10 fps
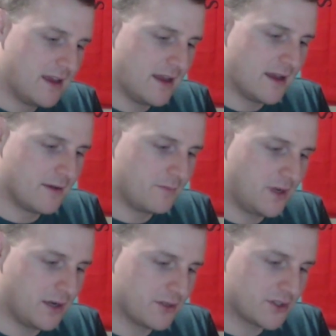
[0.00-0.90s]

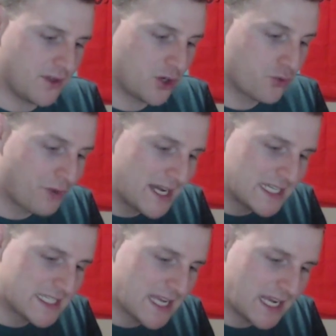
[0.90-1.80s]
You know, it's not the
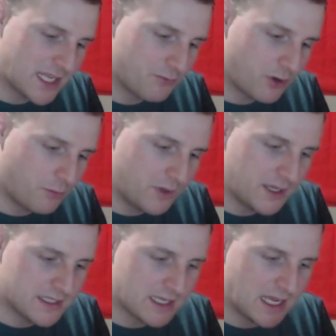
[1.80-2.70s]
greatest tank in the world, but
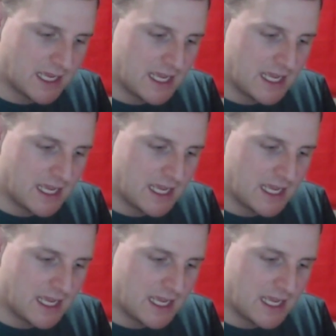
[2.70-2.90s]
it's